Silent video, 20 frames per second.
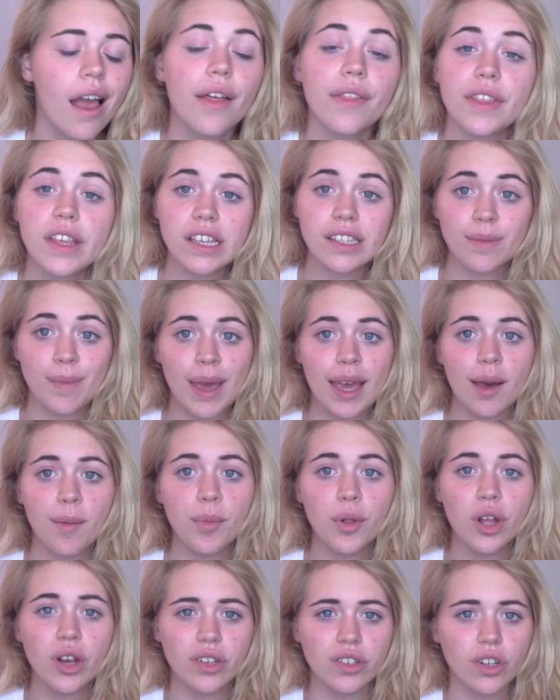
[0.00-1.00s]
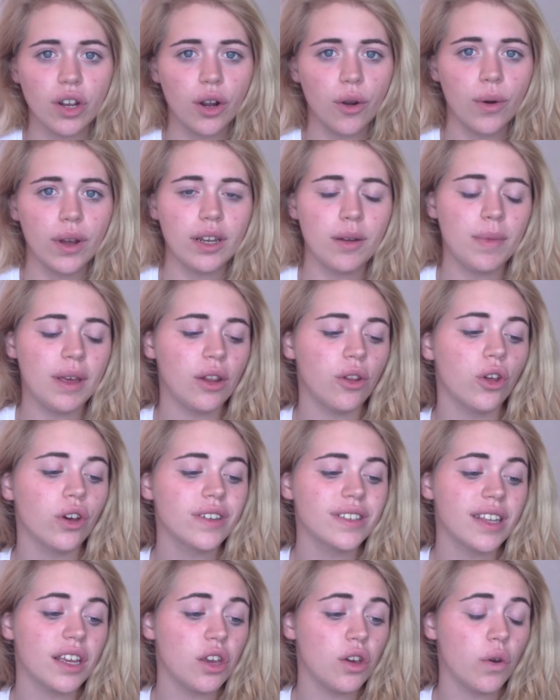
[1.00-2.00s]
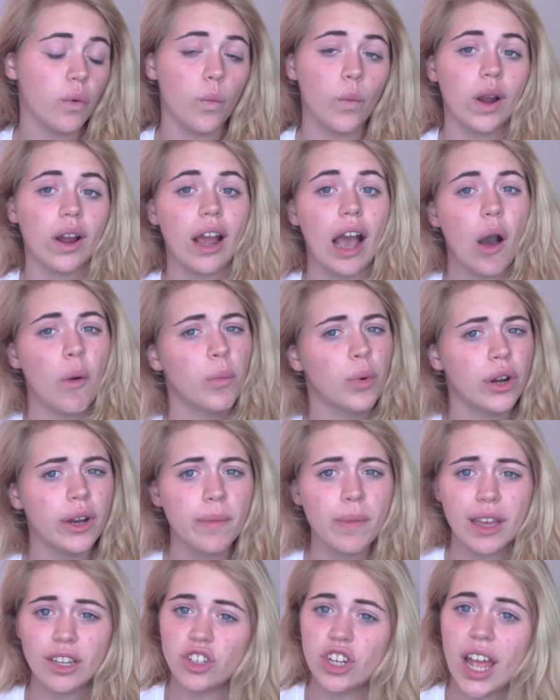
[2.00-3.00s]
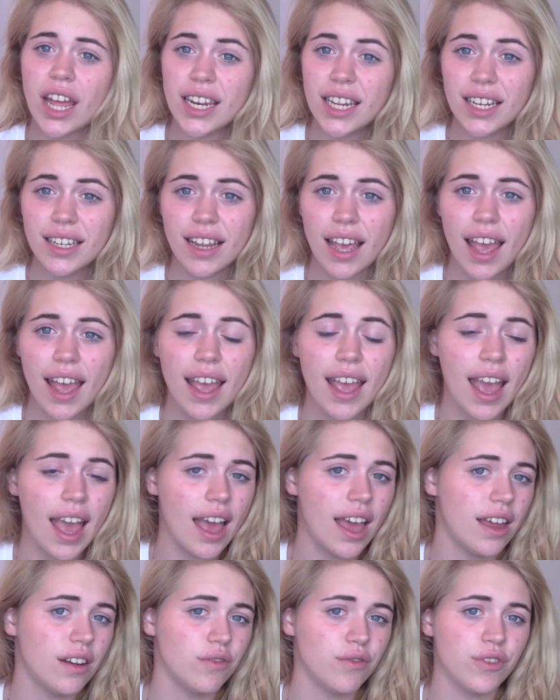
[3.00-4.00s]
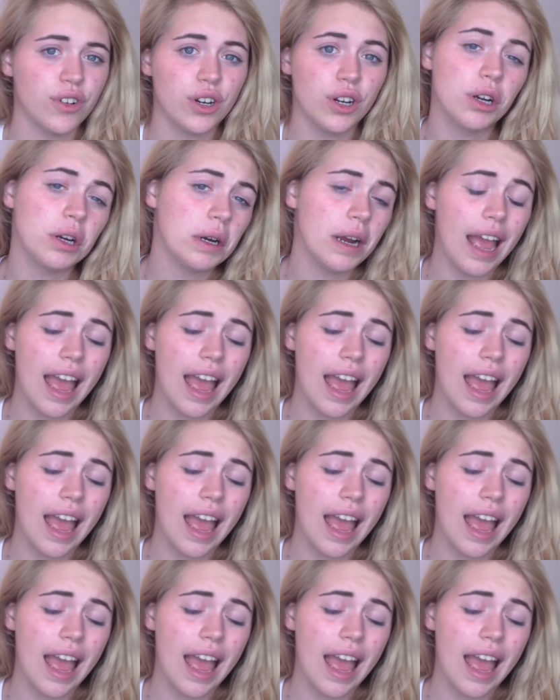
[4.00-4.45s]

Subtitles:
These makeup looks are going to be looks that you can wear out pretty much any day and for